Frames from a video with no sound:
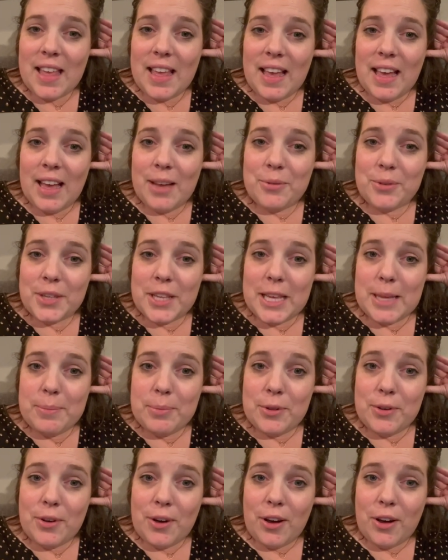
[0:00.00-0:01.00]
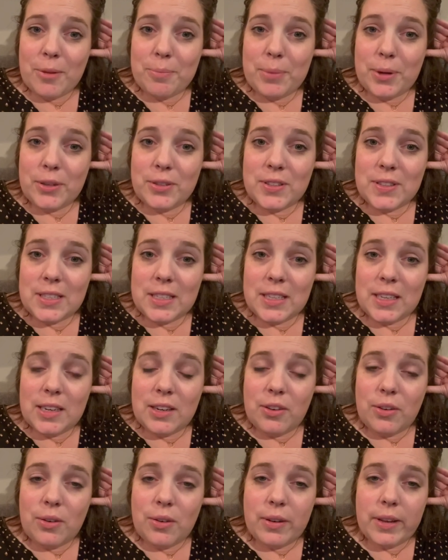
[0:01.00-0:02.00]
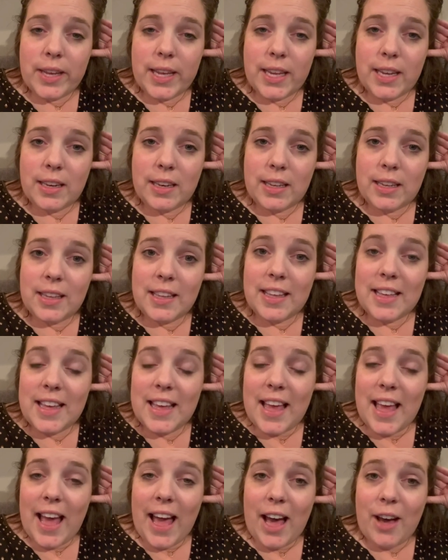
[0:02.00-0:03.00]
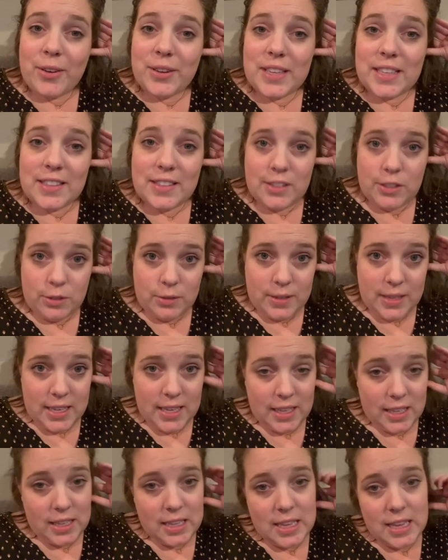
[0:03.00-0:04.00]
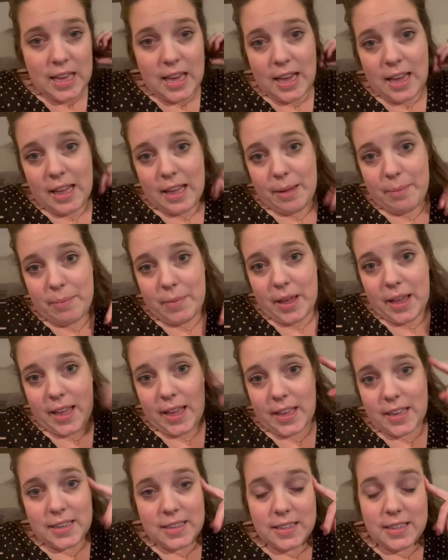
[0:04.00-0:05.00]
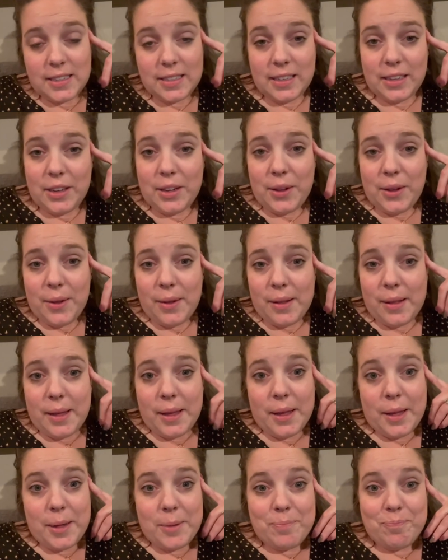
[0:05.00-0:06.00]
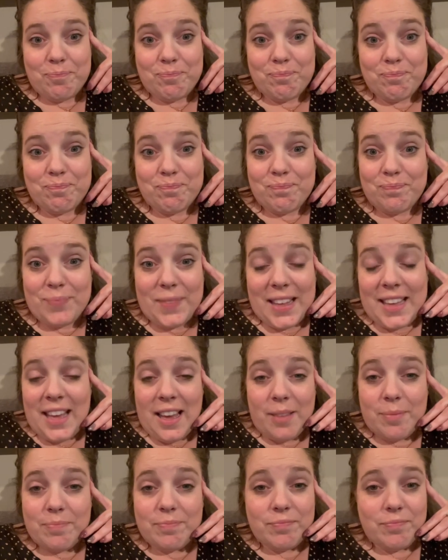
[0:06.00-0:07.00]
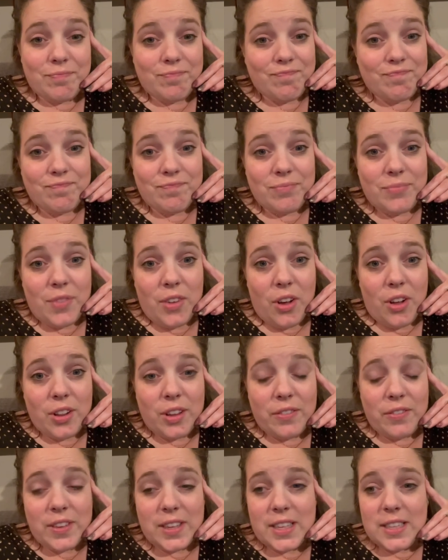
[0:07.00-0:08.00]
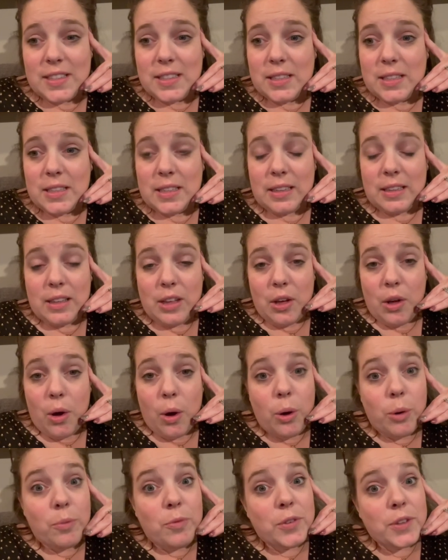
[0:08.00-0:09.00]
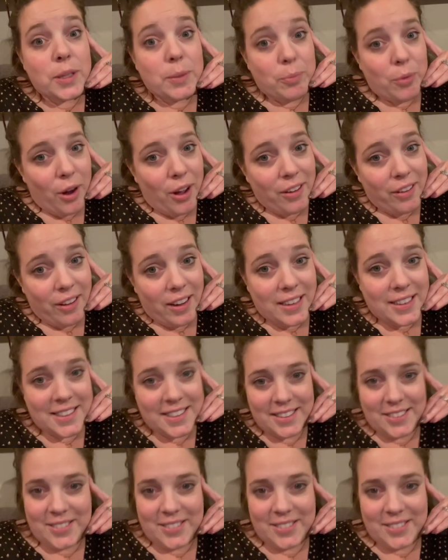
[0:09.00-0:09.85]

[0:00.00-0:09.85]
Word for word: I will keep you all posted on how he's doing um, and um, yeah, all of his hopefully progress.